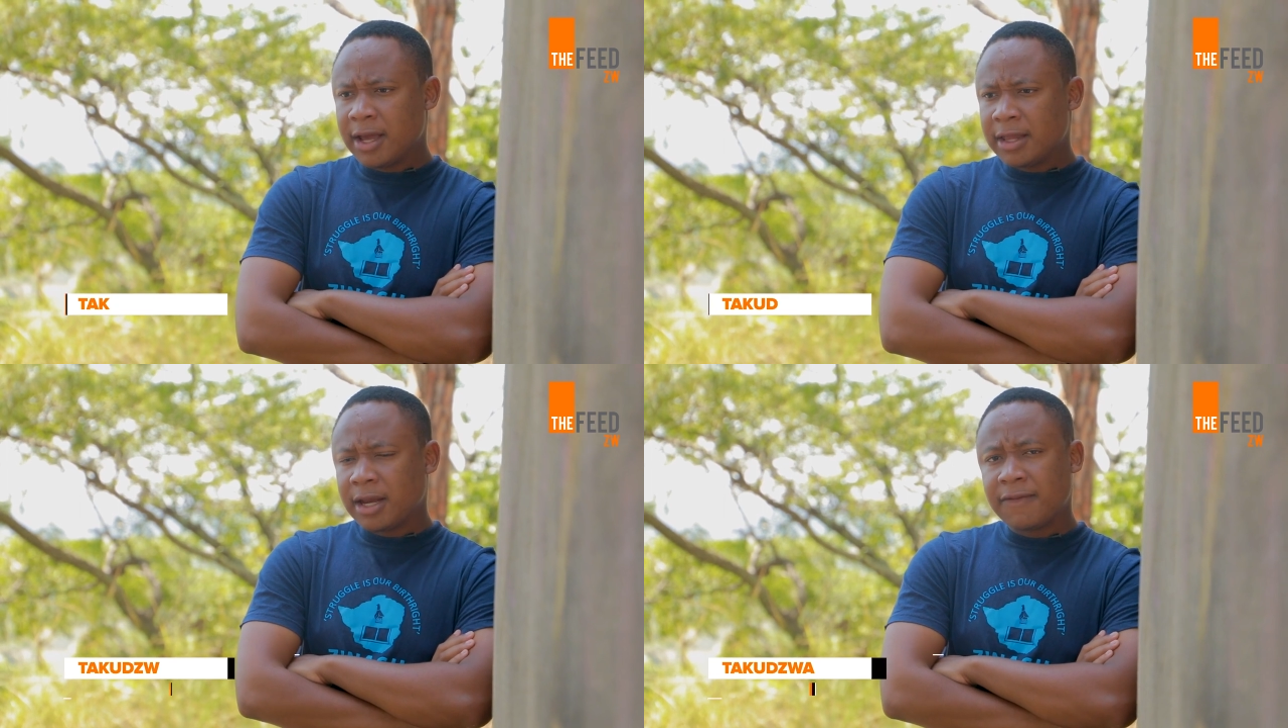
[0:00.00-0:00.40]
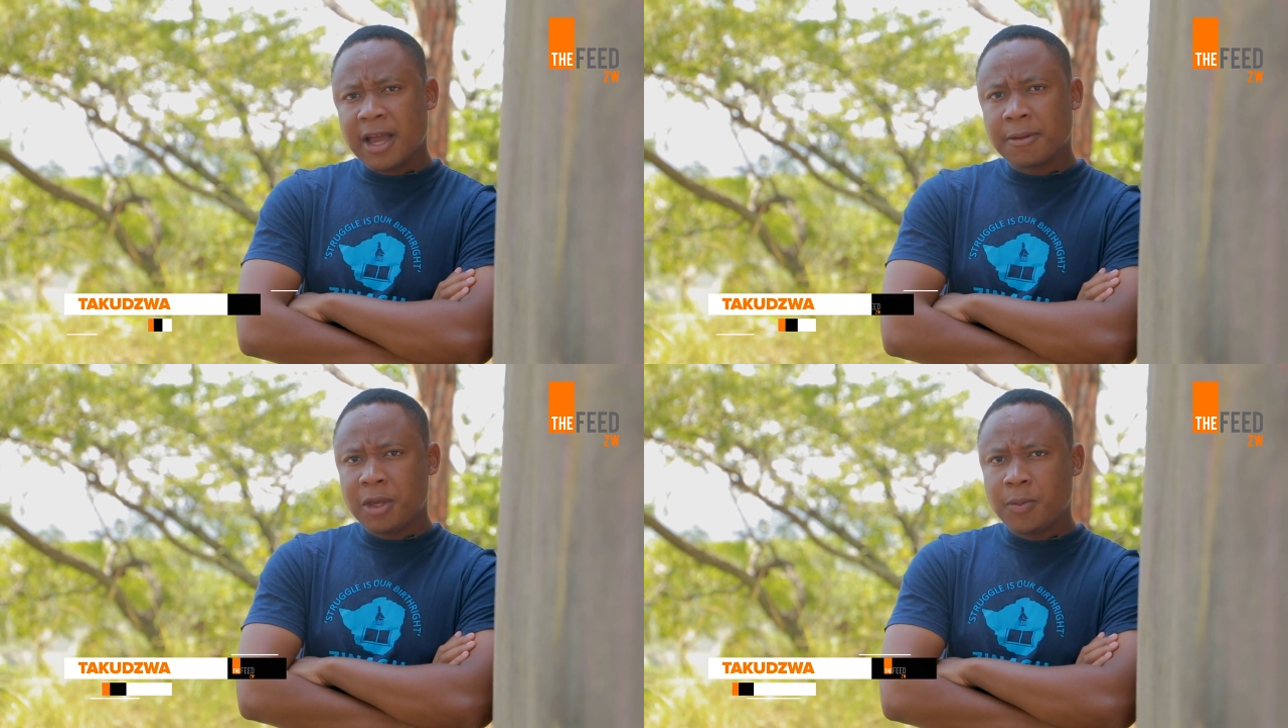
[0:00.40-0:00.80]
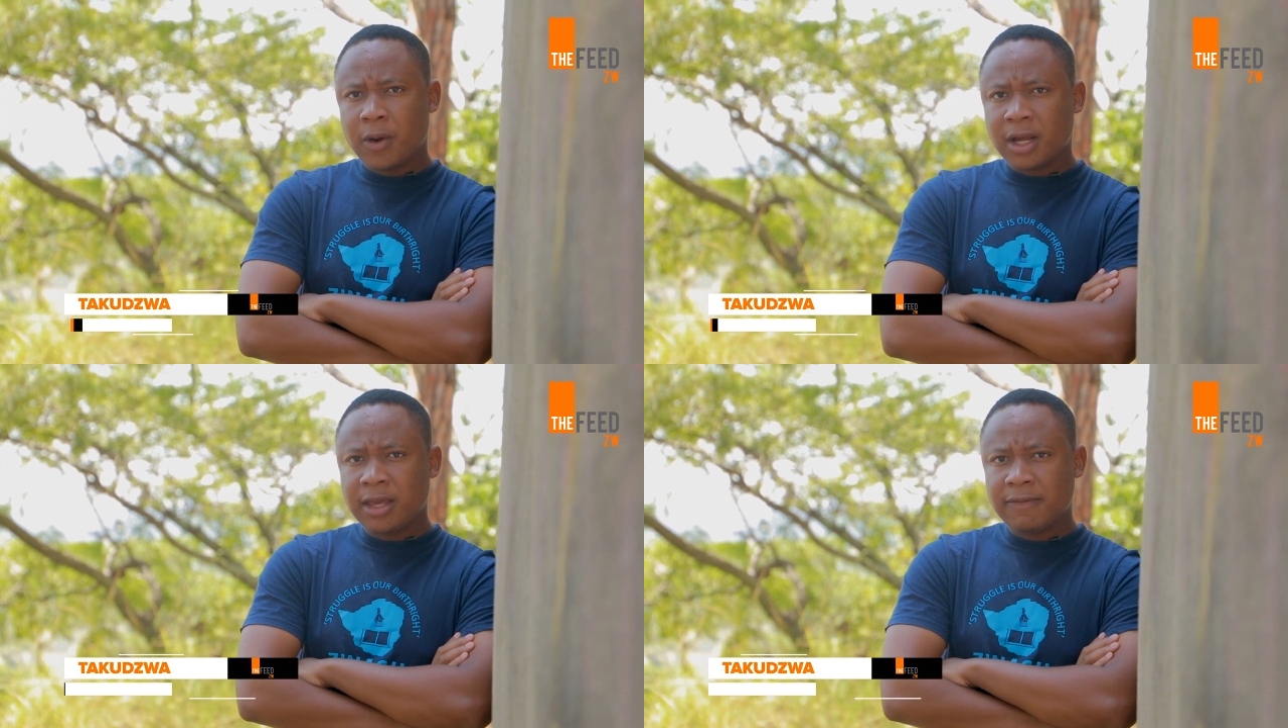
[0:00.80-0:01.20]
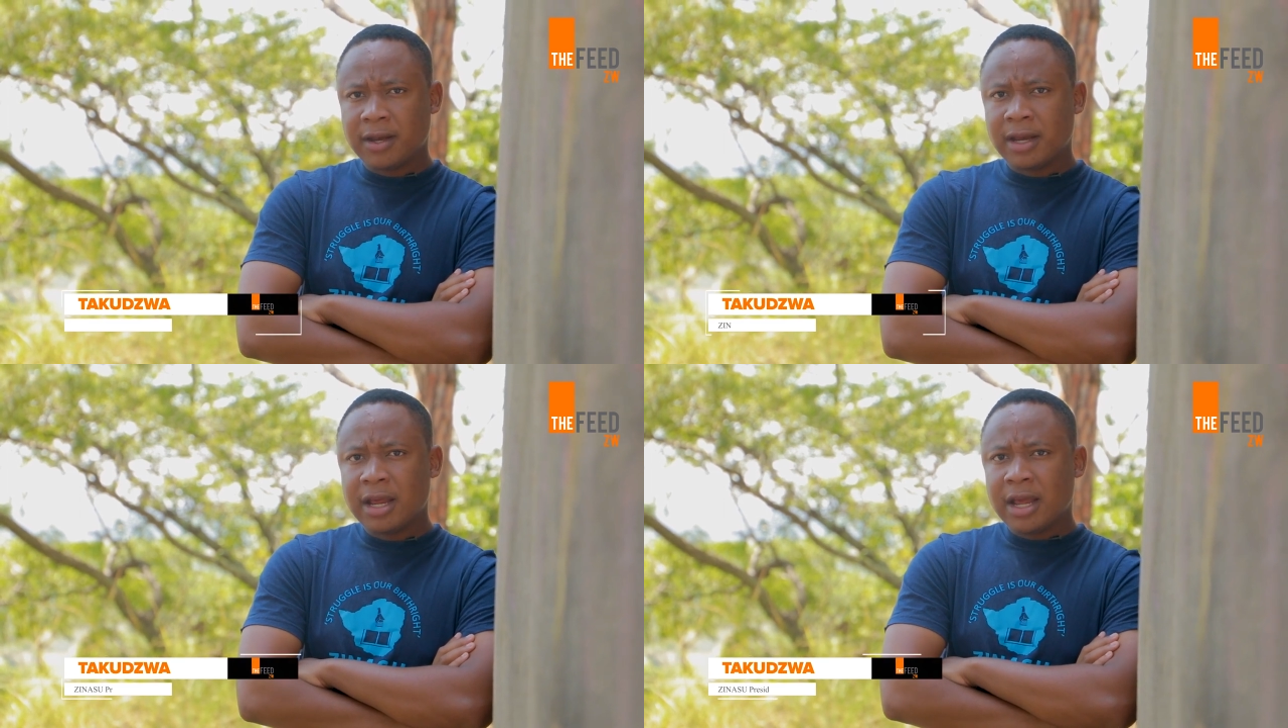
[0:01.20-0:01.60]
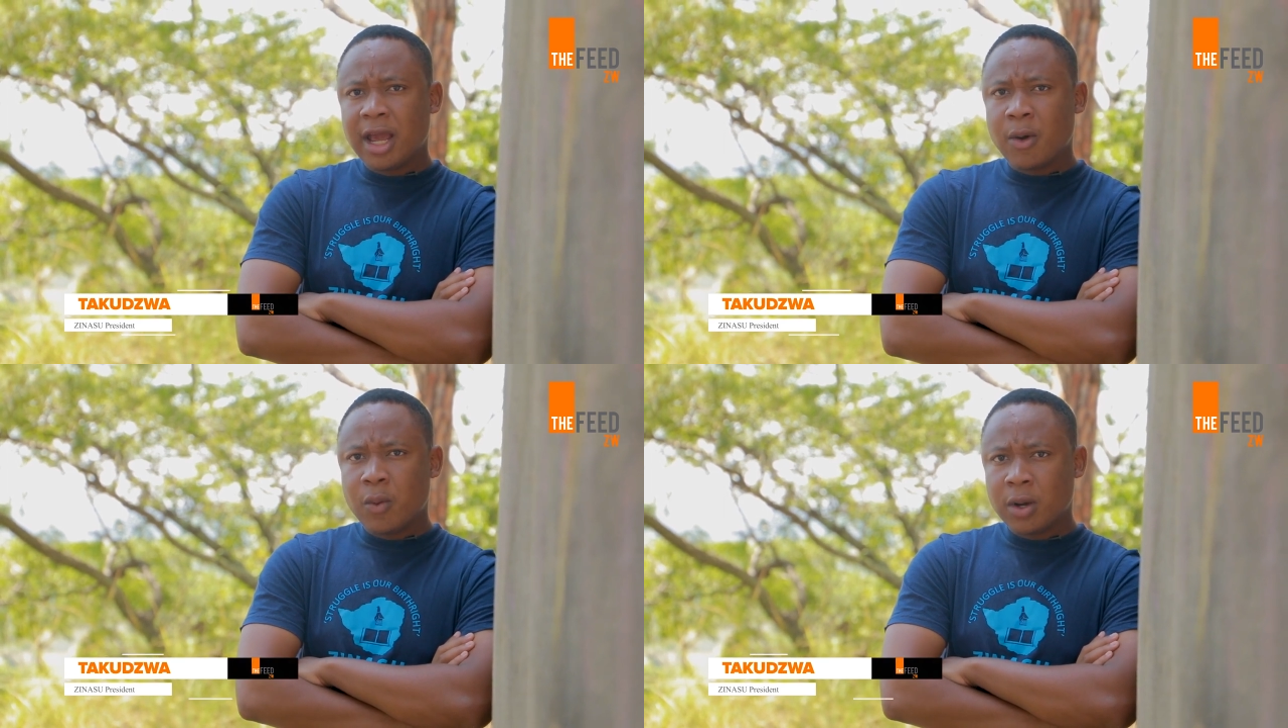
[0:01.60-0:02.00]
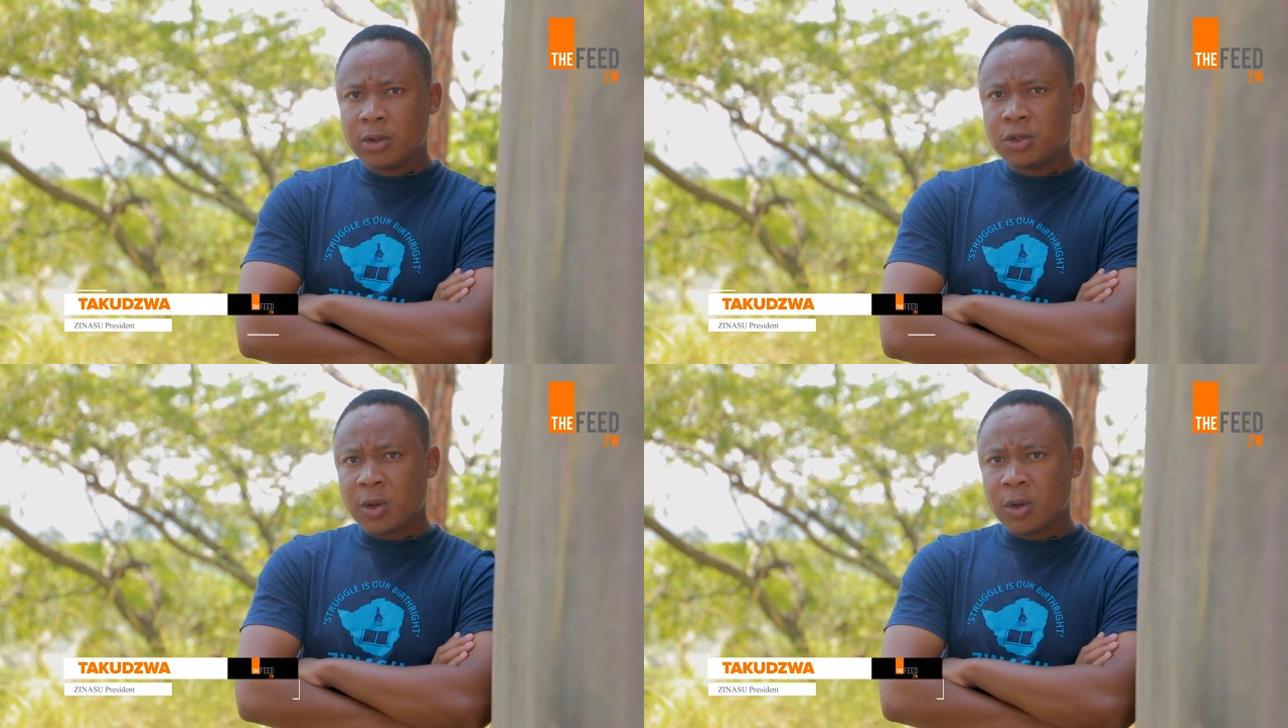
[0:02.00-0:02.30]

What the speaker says: that if young people are given a world